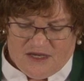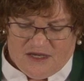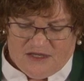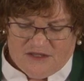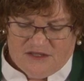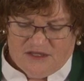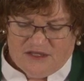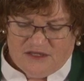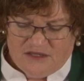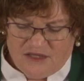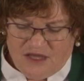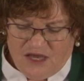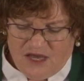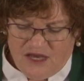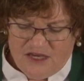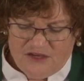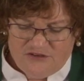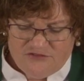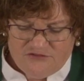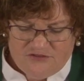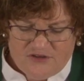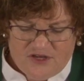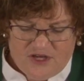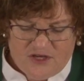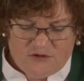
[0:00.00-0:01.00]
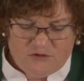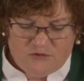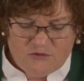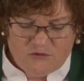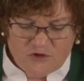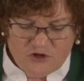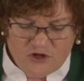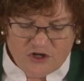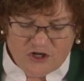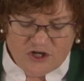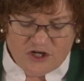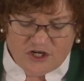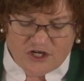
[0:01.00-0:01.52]
The life and
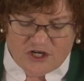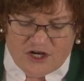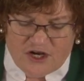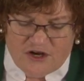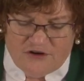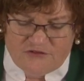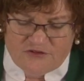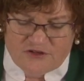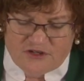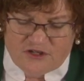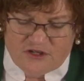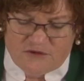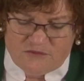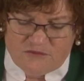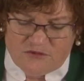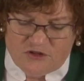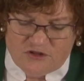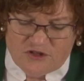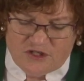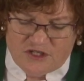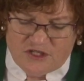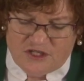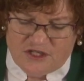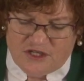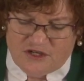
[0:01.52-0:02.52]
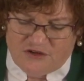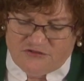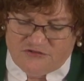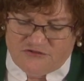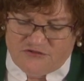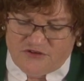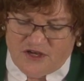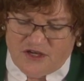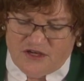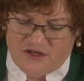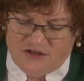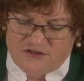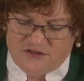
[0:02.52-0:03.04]
work of a community of
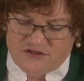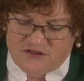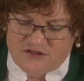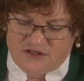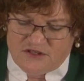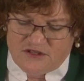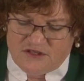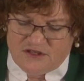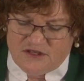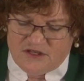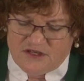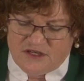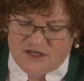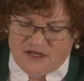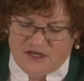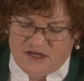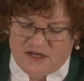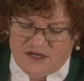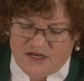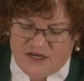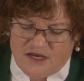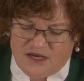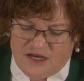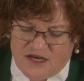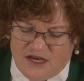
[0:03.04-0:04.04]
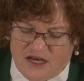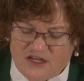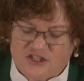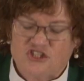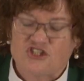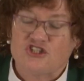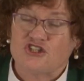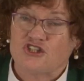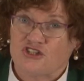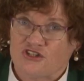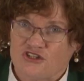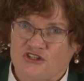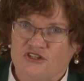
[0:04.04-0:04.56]
faith, a
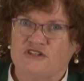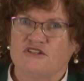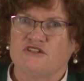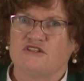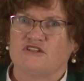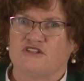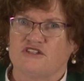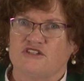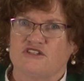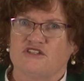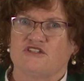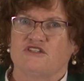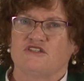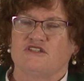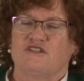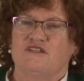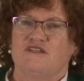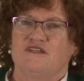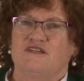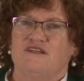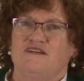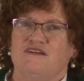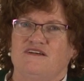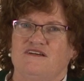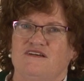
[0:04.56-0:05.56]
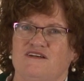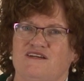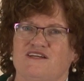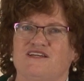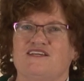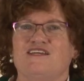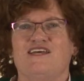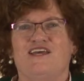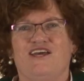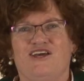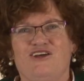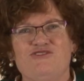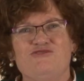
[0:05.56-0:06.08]
church,
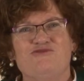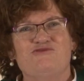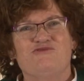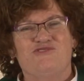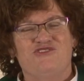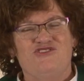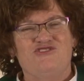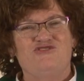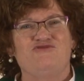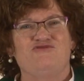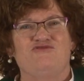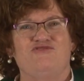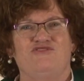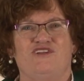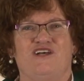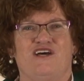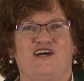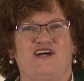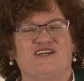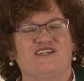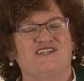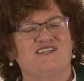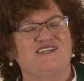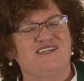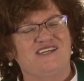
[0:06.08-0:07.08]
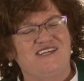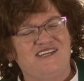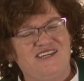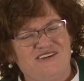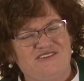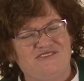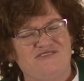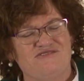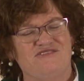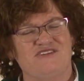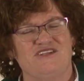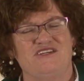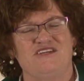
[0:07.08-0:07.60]
can reflect,
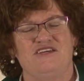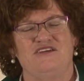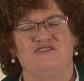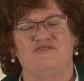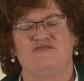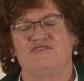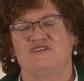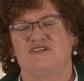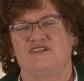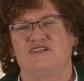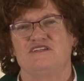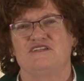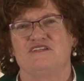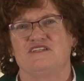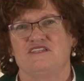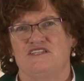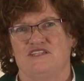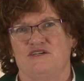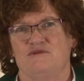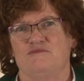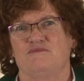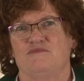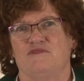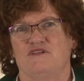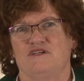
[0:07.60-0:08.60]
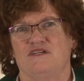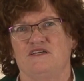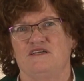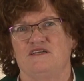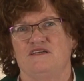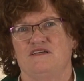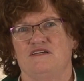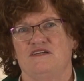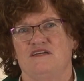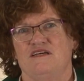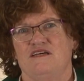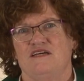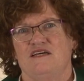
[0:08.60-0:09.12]
if even dimly,
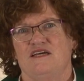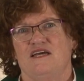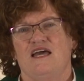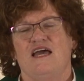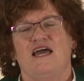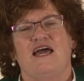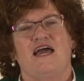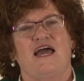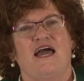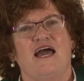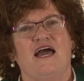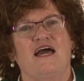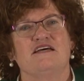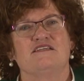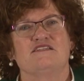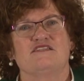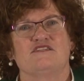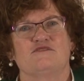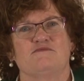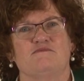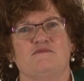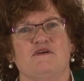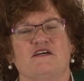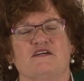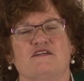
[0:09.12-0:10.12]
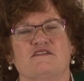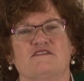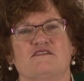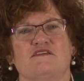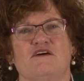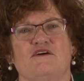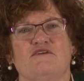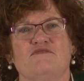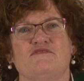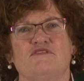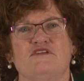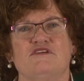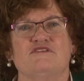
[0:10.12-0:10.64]
aspects
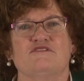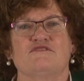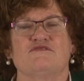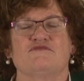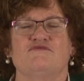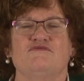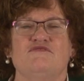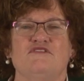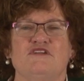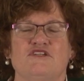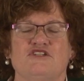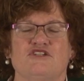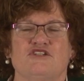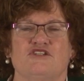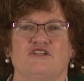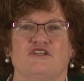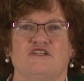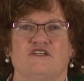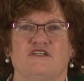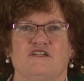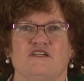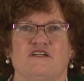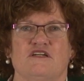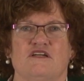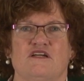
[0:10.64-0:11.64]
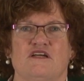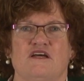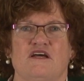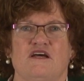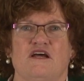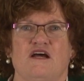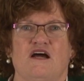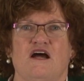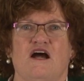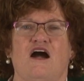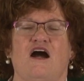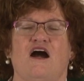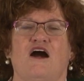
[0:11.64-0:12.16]
of this vision
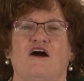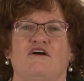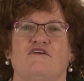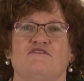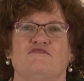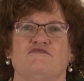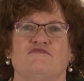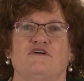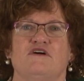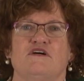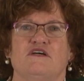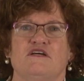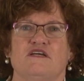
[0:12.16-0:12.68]
of